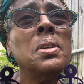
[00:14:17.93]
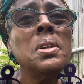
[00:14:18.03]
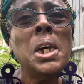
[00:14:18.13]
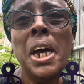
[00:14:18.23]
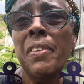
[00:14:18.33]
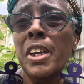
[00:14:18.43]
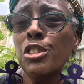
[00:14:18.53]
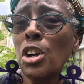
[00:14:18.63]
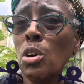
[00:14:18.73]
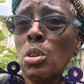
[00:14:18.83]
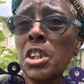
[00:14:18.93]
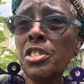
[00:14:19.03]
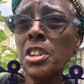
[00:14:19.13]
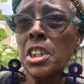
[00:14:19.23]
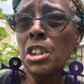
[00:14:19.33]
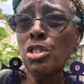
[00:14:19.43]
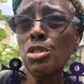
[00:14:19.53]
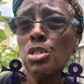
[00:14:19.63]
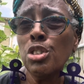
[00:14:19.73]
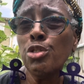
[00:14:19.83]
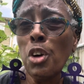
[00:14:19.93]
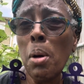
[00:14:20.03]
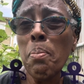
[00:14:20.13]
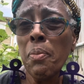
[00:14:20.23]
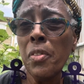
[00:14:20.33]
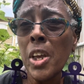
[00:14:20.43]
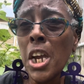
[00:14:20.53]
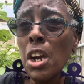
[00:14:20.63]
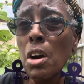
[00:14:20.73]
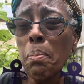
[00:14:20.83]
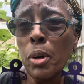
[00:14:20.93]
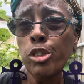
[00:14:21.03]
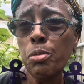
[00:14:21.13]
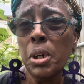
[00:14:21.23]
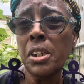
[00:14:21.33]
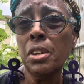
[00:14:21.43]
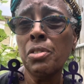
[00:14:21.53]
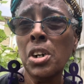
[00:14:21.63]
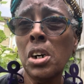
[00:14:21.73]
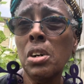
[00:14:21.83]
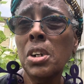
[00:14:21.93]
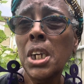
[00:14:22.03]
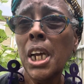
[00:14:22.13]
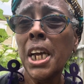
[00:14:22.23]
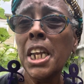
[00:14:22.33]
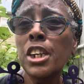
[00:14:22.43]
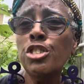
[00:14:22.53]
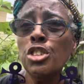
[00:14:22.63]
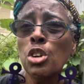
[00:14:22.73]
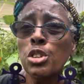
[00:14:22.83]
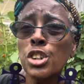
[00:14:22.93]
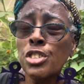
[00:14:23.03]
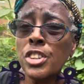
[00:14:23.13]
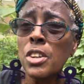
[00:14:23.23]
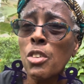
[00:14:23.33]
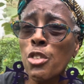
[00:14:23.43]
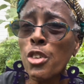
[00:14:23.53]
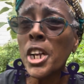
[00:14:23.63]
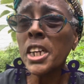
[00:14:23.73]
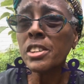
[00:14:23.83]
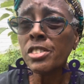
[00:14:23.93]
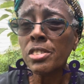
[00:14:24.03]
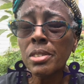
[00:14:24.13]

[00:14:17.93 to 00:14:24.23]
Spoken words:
and they told us the histories from their perspective, y'all, and they showed us relics.